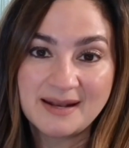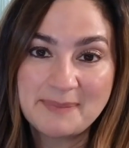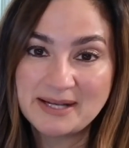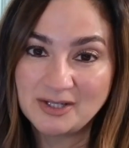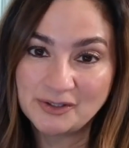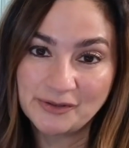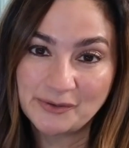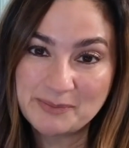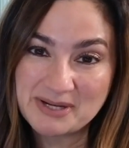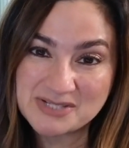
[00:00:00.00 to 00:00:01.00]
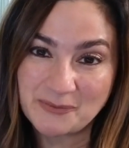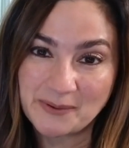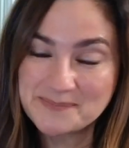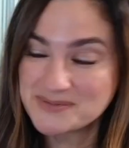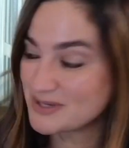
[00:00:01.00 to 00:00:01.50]
I paid 130 bucks for
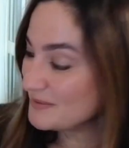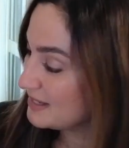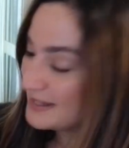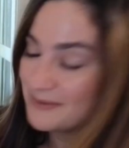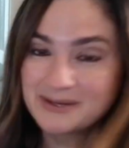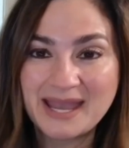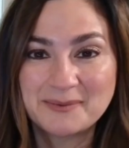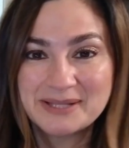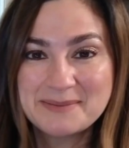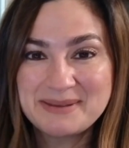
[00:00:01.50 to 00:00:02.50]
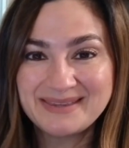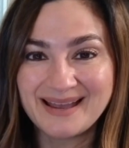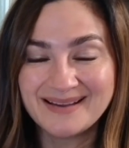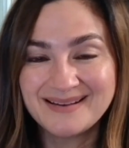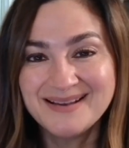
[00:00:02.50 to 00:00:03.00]
them. So you can't really beat
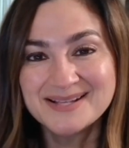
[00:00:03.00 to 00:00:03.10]
that.